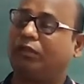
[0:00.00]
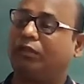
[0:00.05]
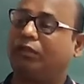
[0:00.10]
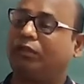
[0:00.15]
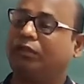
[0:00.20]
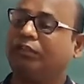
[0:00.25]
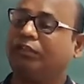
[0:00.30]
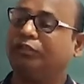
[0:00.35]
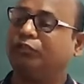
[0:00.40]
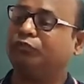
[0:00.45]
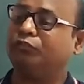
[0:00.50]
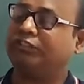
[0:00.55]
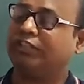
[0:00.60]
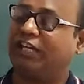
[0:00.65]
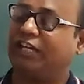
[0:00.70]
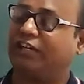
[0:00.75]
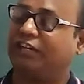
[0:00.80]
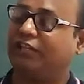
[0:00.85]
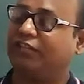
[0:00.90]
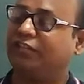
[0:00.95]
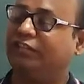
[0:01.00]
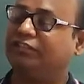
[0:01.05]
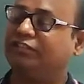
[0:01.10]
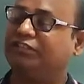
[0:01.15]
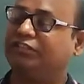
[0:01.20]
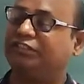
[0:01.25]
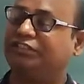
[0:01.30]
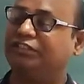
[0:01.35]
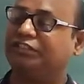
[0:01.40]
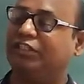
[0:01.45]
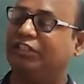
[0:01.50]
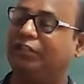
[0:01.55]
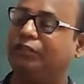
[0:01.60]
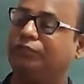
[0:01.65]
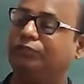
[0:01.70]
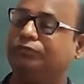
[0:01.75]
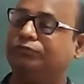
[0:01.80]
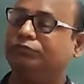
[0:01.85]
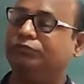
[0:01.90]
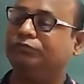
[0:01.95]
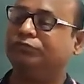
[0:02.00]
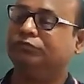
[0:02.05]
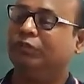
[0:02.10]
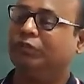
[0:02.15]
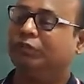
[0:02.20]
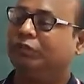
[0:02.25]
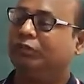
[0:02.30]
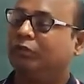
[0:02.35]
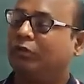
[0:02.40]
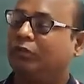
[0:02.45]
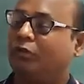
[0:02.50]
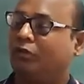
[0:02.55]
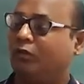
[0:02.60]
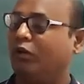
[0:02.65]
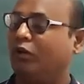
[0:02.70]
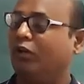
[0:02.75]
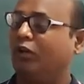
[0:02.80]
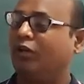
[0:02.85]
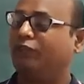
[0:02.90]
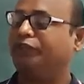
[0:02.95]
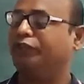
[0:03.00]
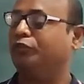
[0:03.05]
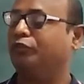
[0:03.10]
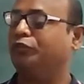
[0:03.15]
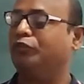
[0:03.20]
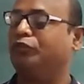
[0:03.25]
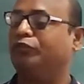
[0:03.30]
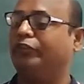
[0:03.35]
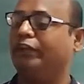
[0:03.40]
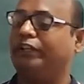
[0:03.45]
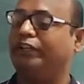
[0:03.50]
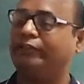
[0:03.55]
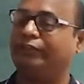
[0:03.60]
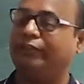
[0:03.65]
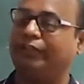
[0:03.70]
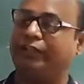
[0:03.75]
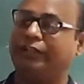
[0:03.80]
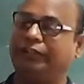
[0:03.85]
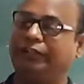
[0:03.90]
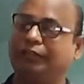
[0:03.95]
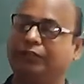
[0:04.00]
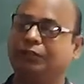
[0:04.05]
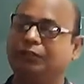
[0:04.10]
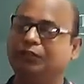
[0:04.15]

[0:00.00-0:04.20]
in Uttarakhand just now, all of you know very well.